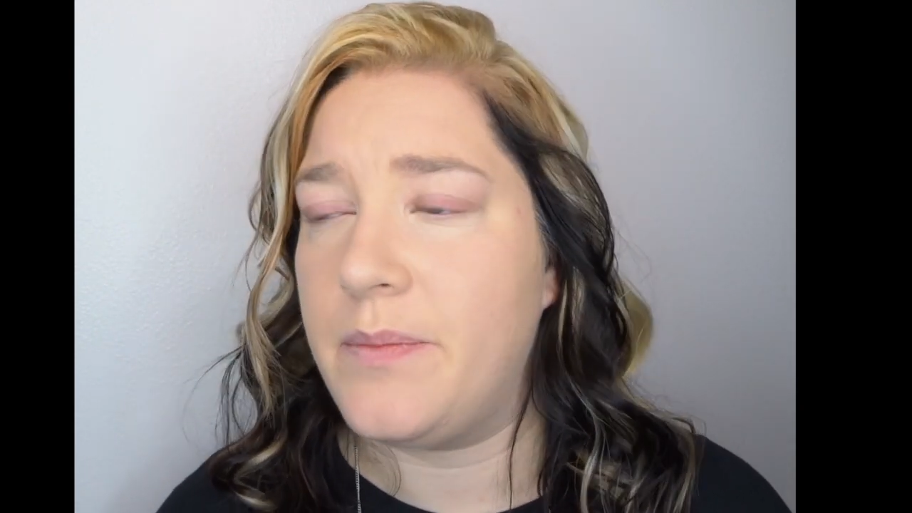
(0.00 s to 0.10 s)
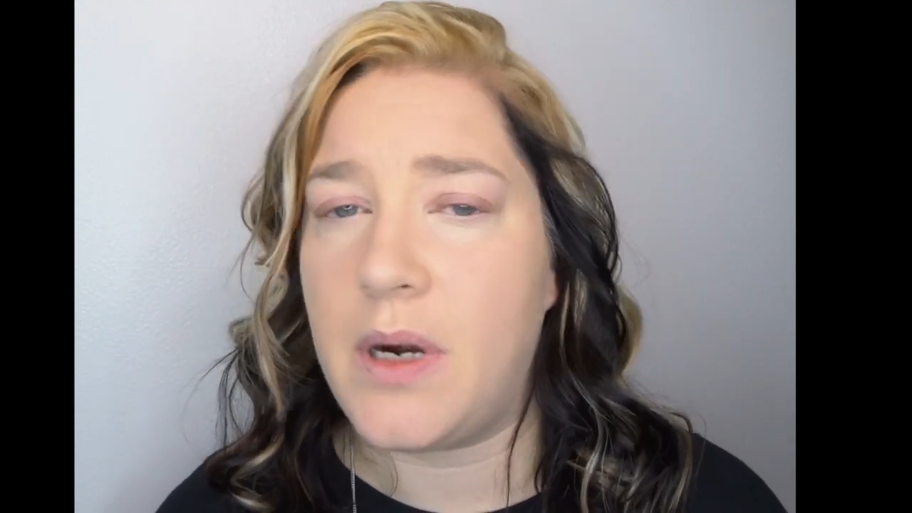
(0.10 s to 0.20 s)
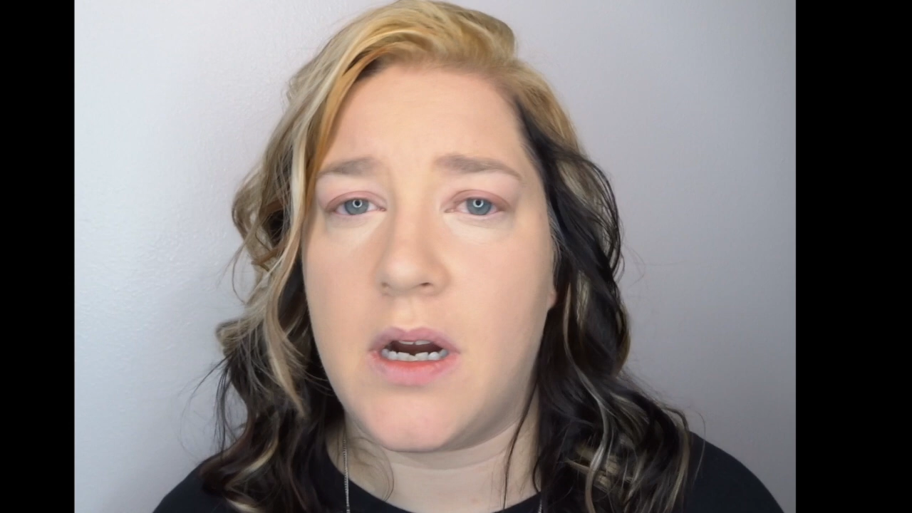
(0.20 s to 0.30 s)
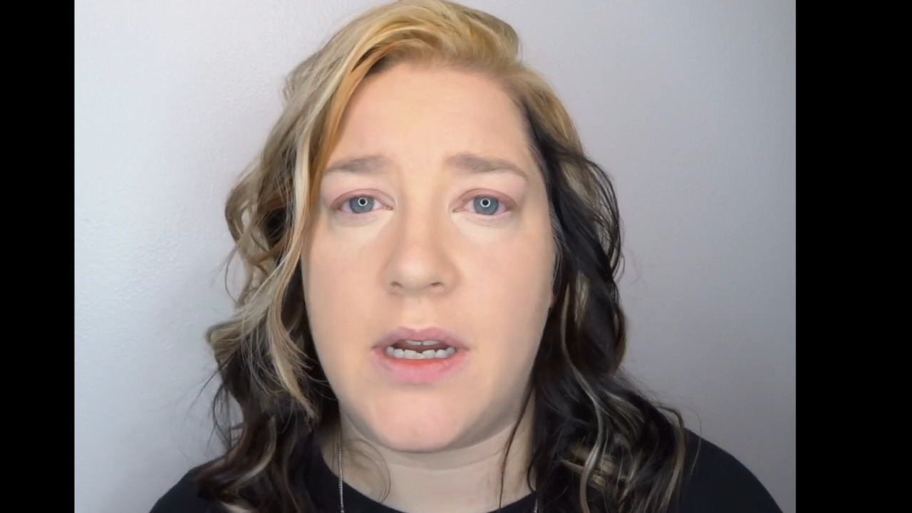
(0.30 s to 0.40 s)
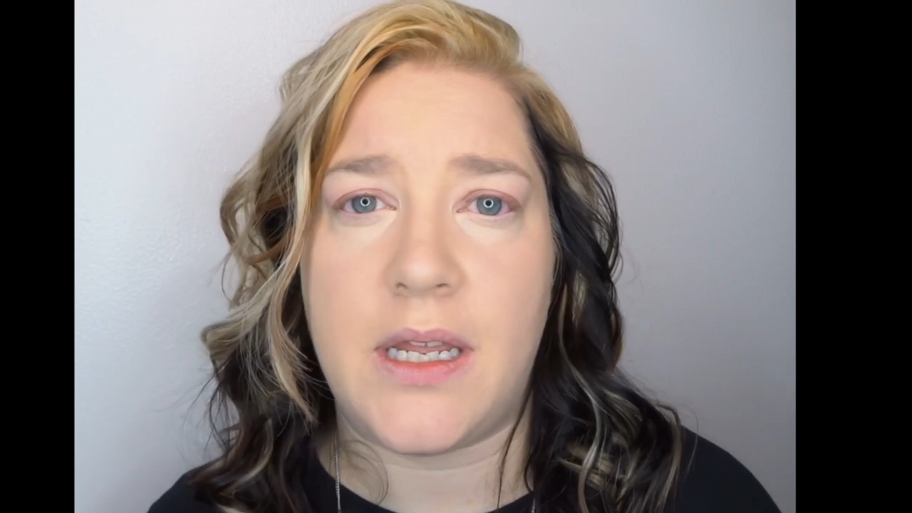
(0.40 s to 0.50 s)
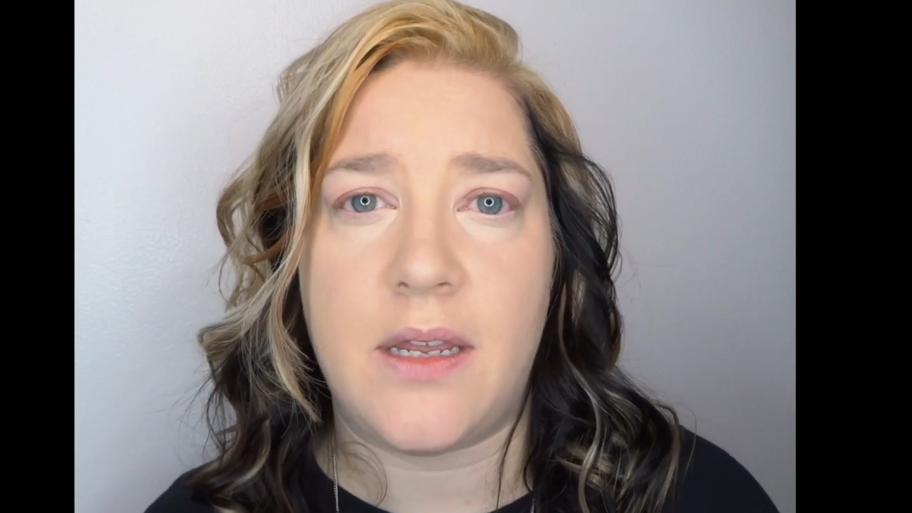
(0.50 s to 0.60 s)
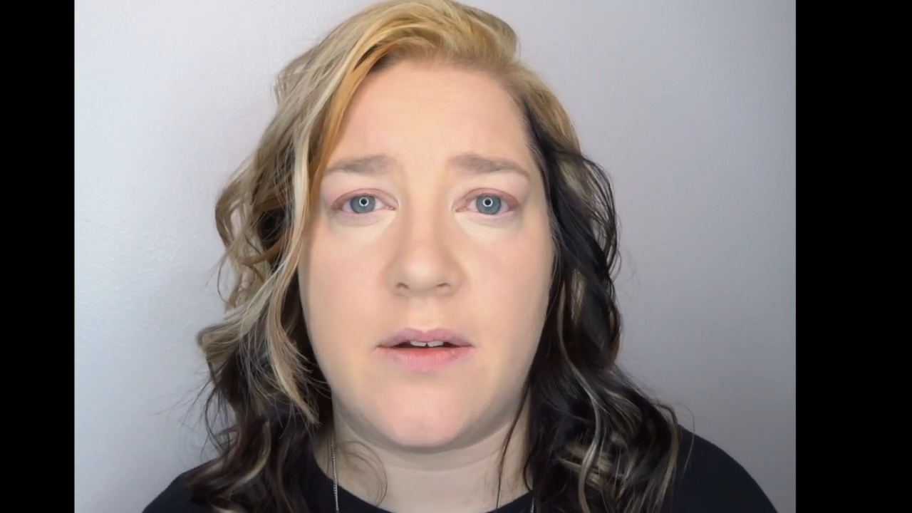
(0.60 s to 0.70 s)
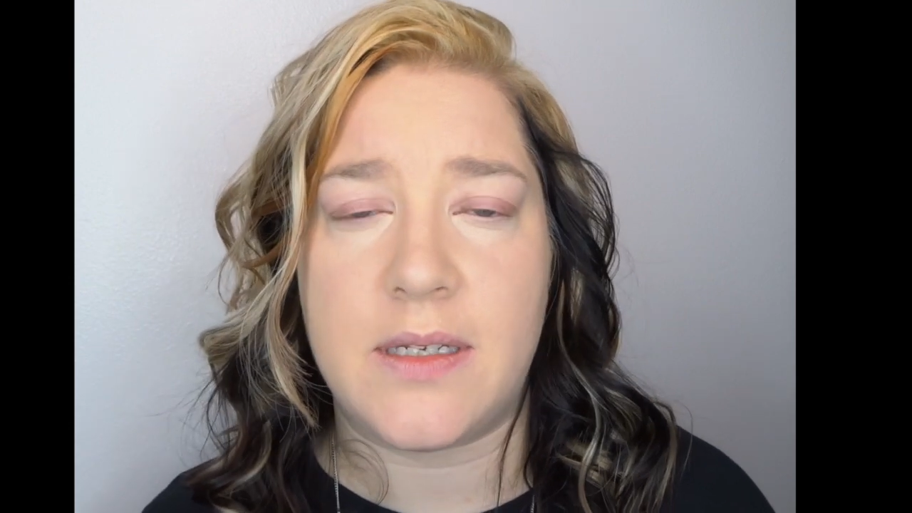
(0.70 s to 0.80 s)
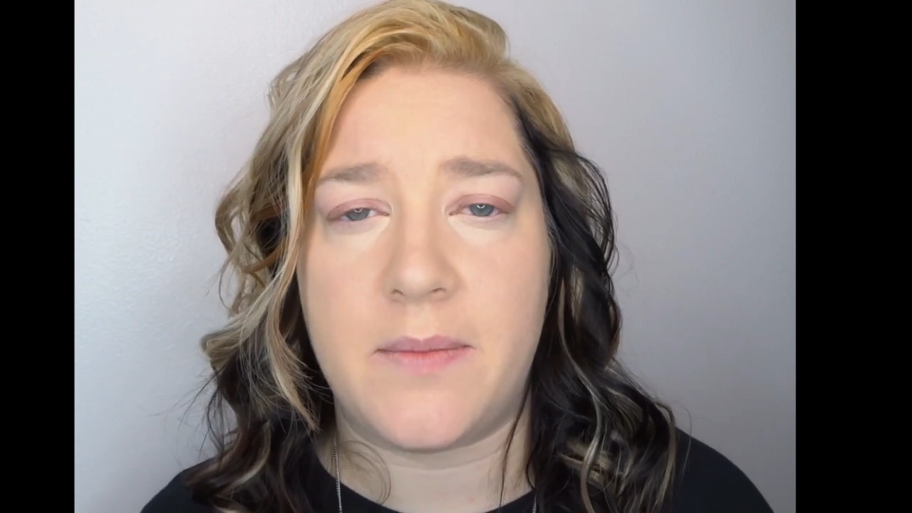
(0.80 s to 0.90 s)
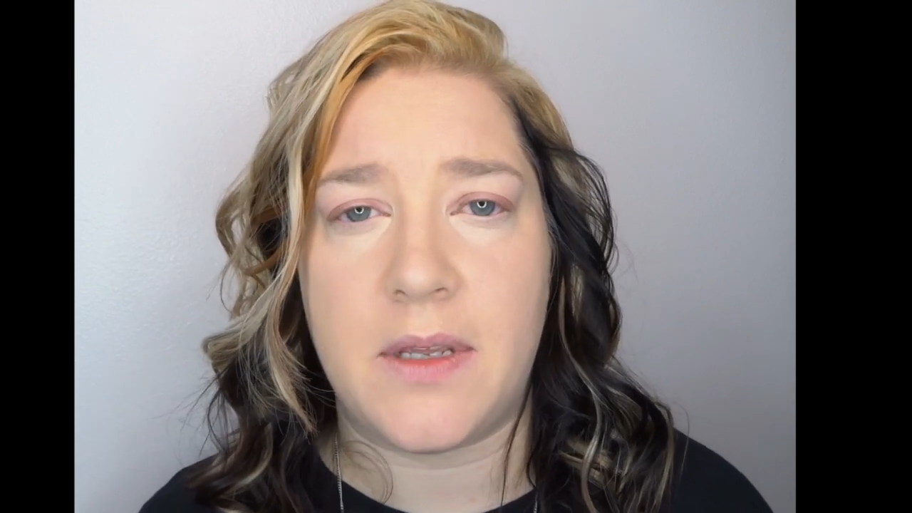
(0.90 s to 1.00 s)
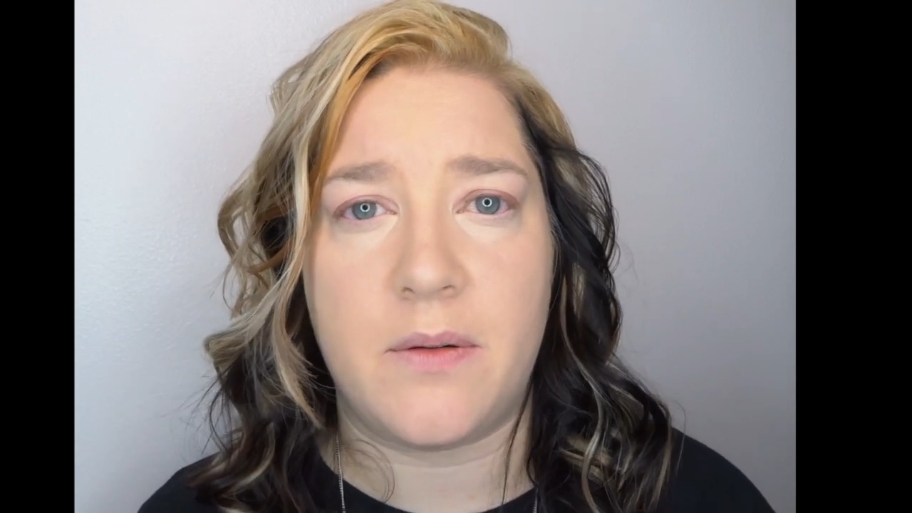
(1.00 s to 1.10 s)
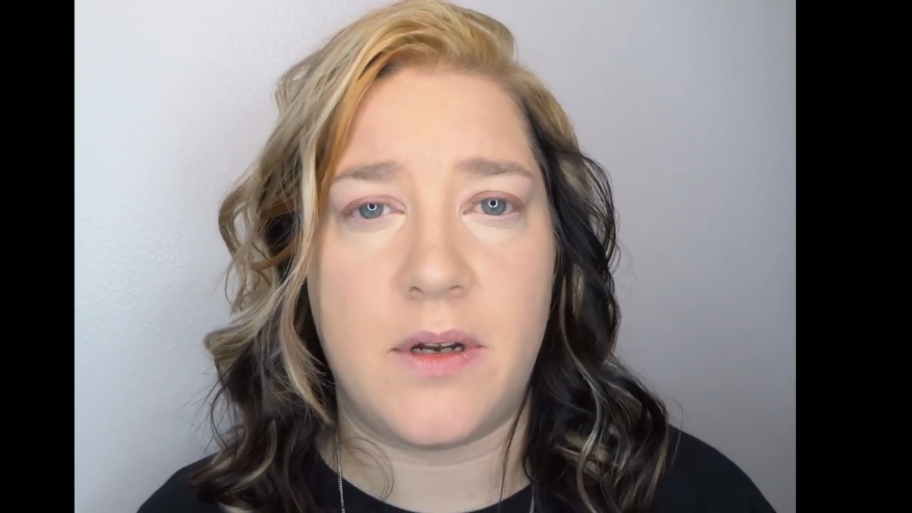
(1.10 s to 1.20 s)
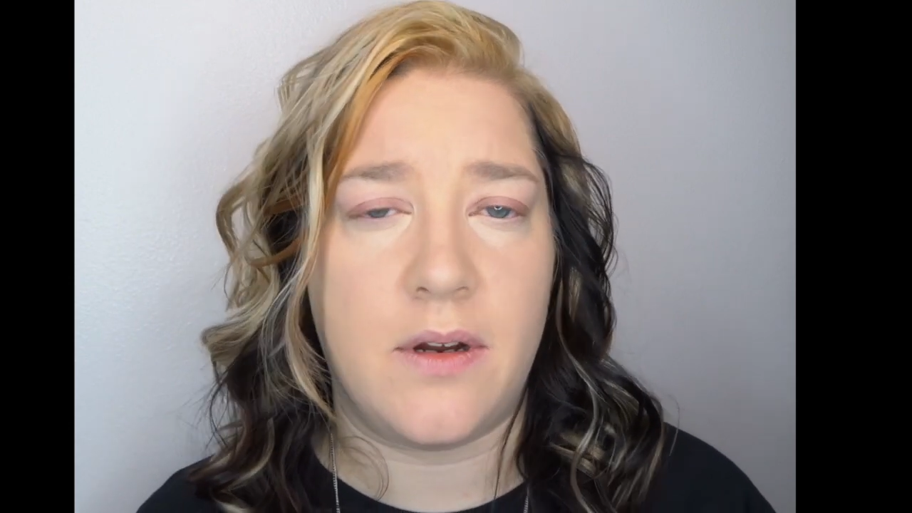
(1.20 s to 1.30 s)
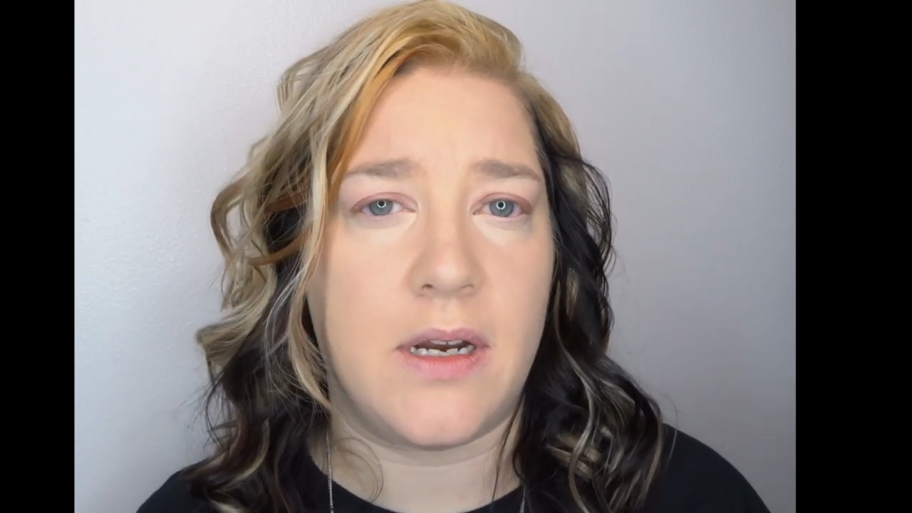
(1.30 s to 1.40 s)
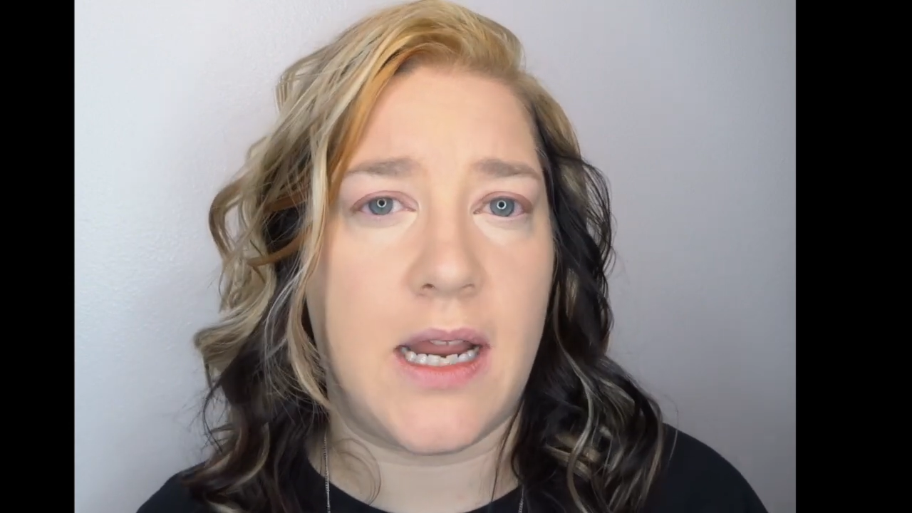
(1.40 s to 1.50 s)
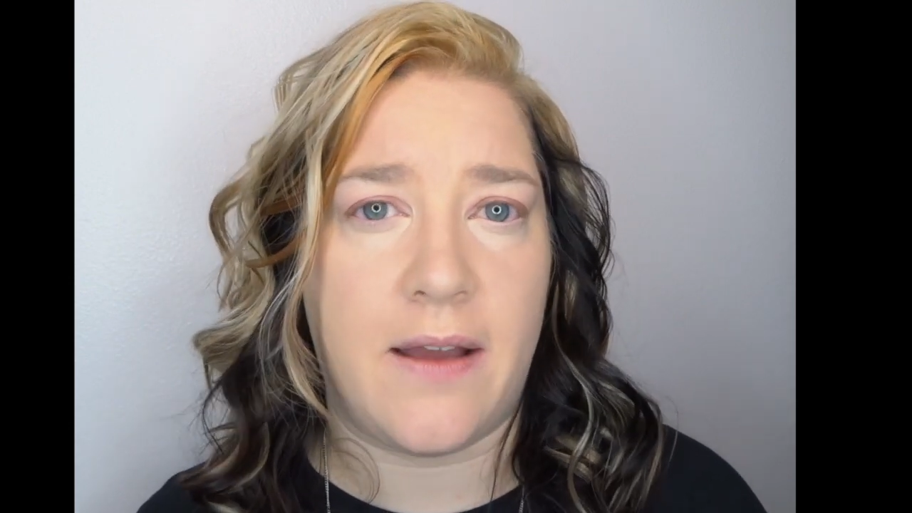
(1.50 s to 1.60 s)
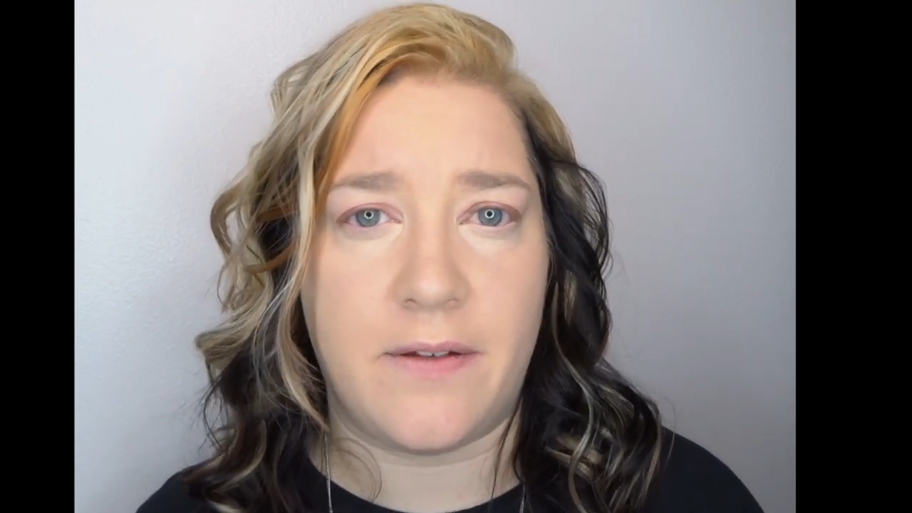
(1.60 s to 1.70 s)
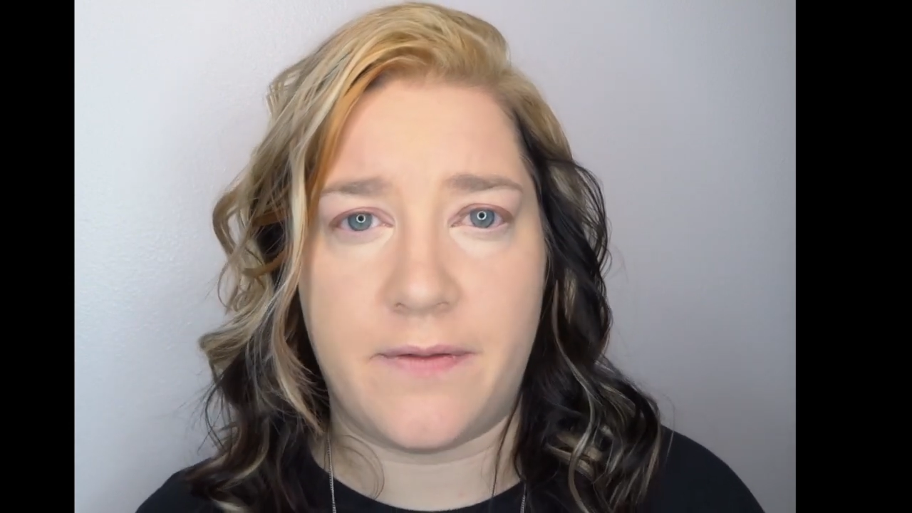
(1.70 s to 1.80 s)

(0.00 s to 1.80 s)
party or something where you're gonna have